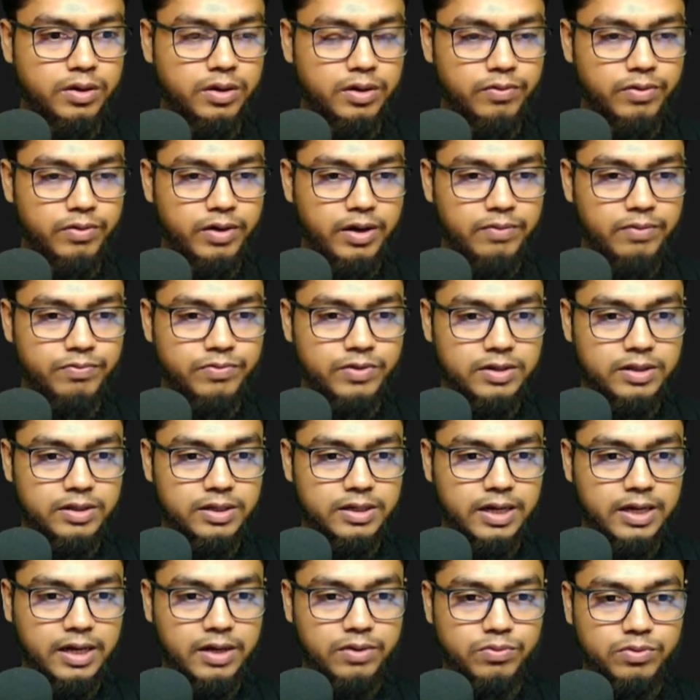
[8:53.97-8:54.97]
after
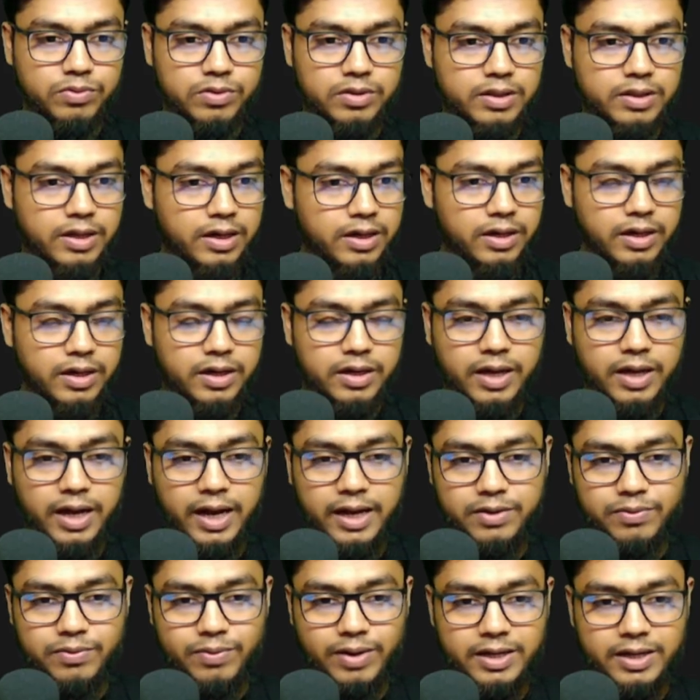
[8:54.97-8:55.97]
that I will
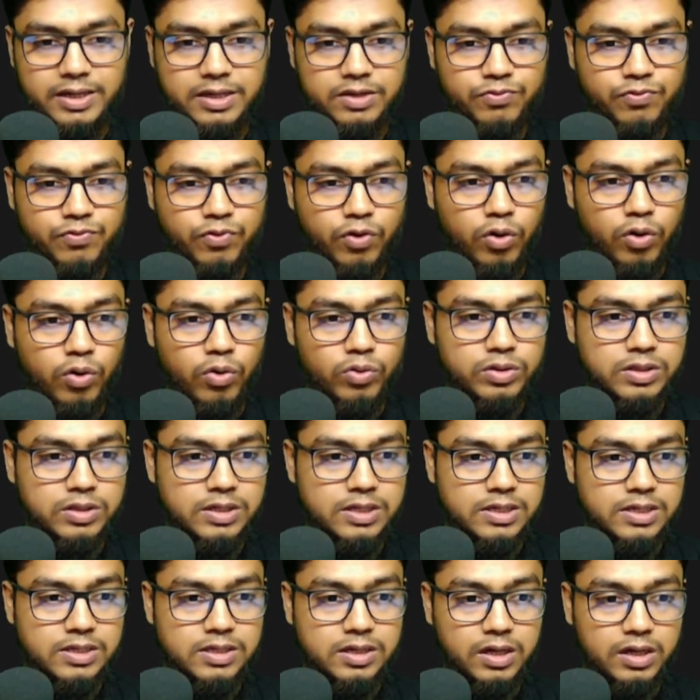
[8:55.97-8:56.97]
I write it follow
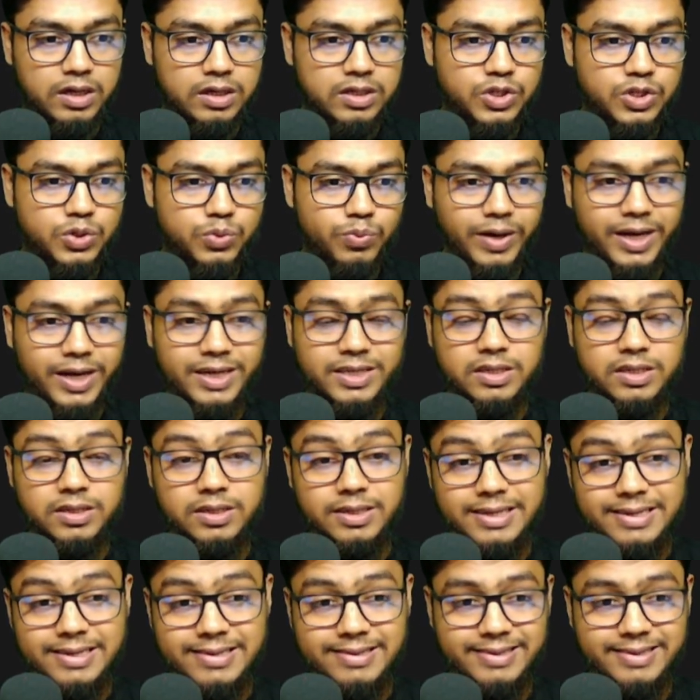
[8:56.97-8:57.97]
this instruction
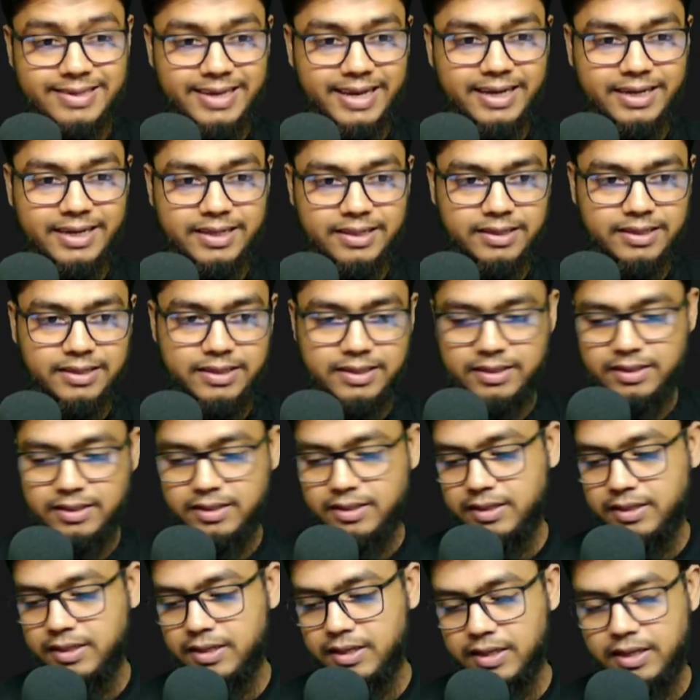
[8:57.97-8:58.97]
exactly,
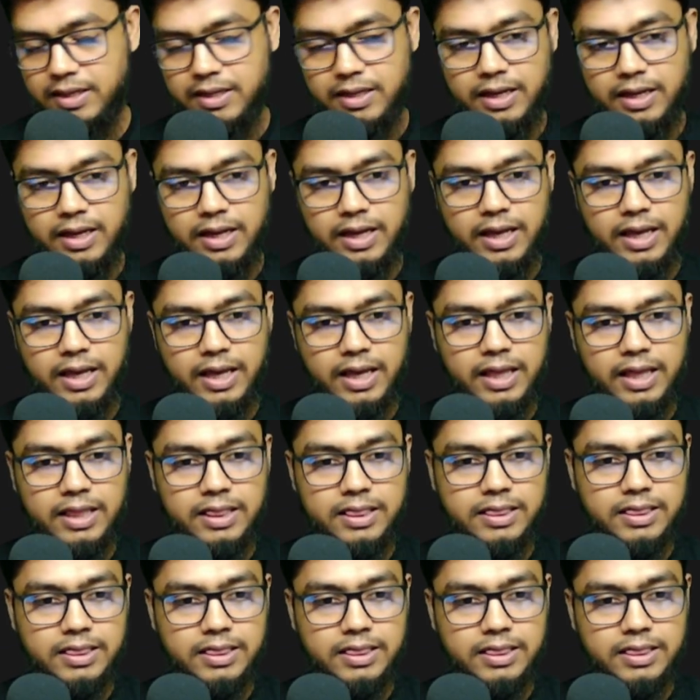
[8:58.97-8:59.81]
and